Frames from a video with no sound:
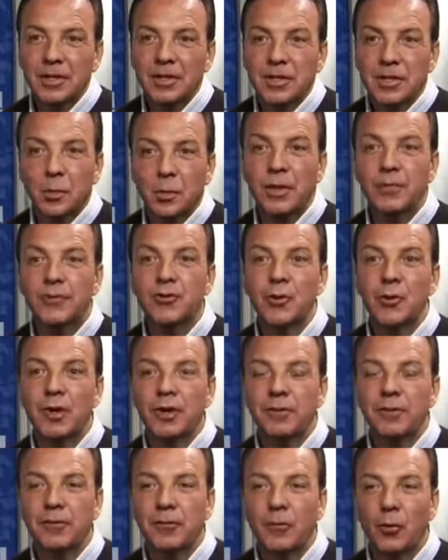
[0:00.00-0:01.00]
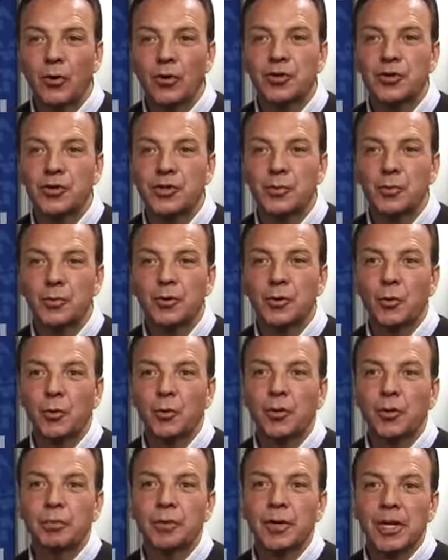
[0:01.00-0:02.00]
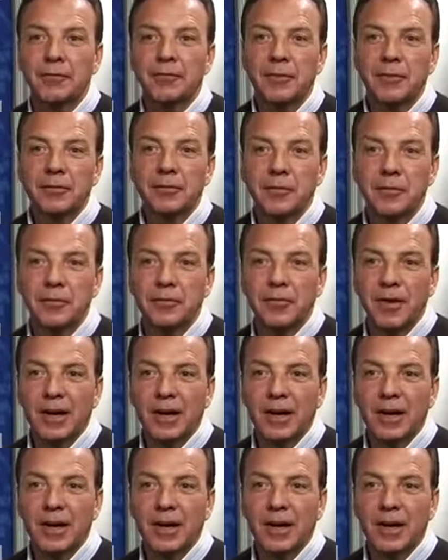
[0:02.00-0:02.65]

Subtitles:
So we've joined forces with the We'll Play for Food